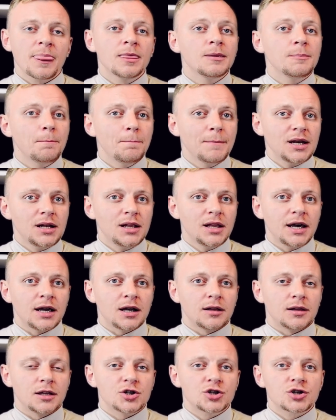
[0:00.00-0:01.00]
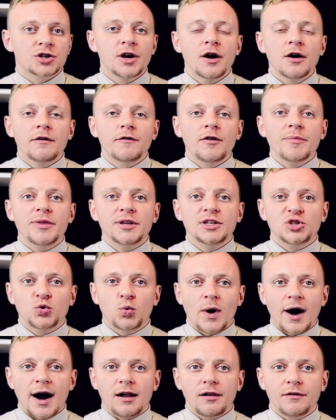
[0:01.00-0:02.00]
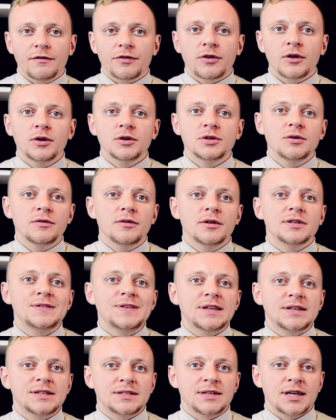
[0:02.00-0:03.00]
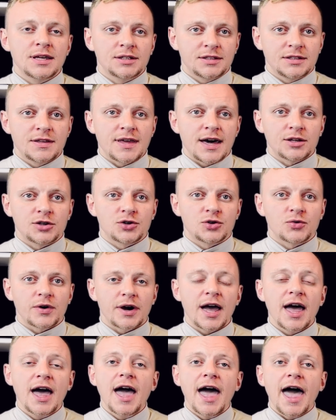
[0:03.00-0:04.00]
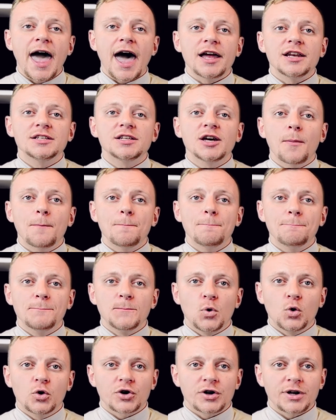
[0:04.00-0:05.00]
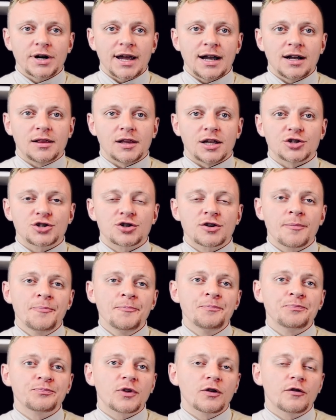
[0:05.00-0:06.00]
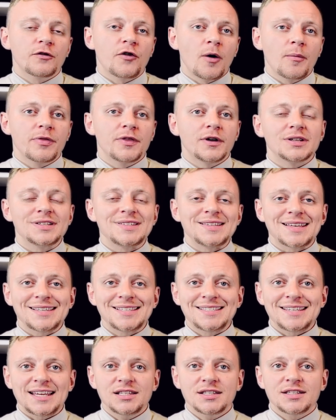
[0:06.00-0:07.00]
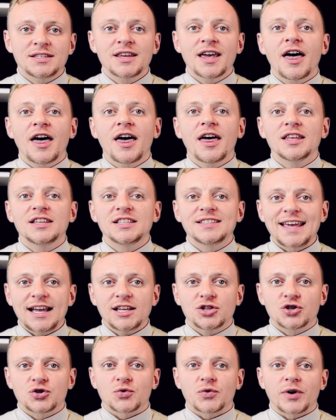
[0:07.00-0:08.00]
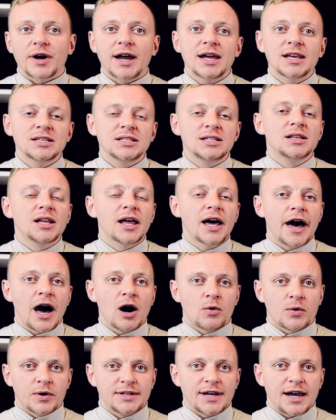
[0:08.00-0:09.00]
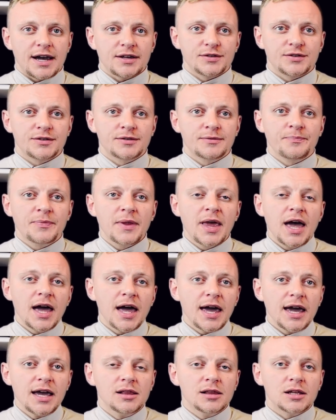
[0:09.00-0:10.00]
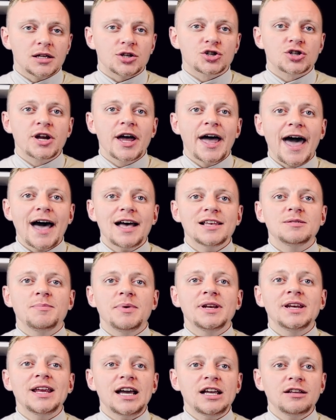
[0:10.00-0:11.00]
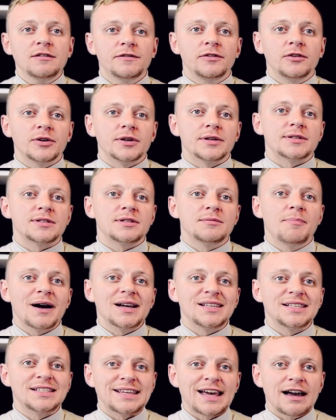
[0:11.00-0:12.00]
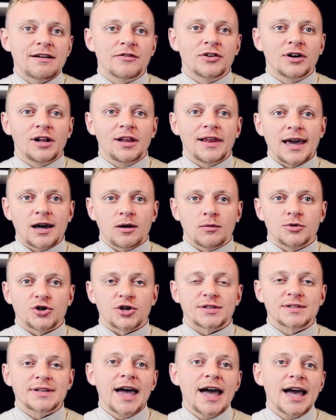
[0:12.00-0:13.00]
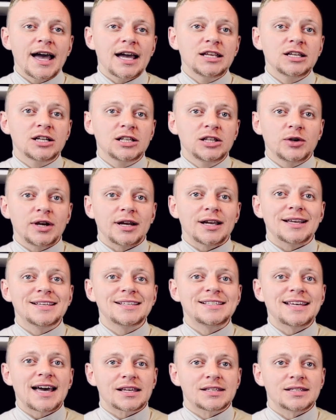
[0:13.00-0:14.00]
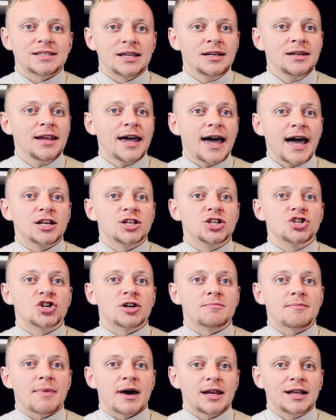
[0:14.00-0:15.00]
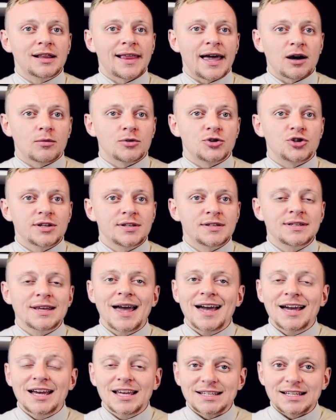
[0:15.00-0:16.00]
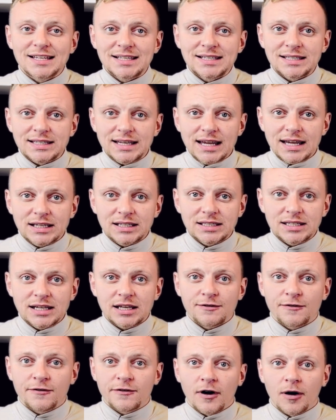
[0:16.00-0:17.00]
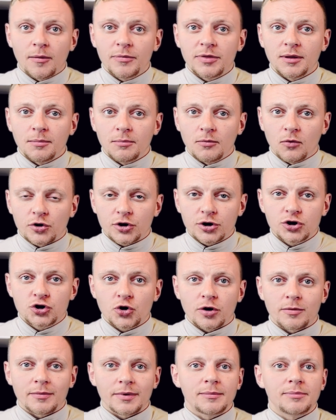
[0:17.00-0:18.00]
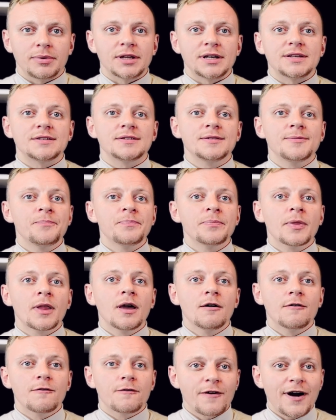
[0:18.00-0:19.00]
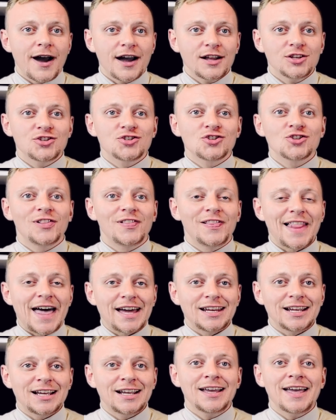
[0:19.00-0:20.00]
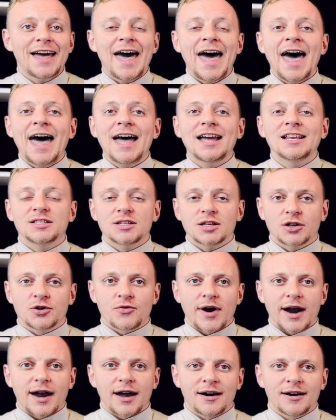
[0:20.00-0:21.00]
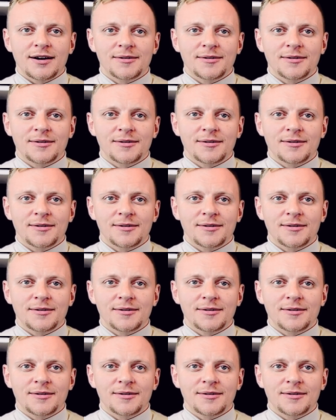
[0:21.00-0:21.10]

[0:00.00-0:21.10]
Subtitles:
Middle English from the 12th to the 16th century, and Modern English from the 16th century till our days. English has been influenced by several languages, including Saxon and Germanic languages, distincted from the modern German, please, French, Latin, and Greek.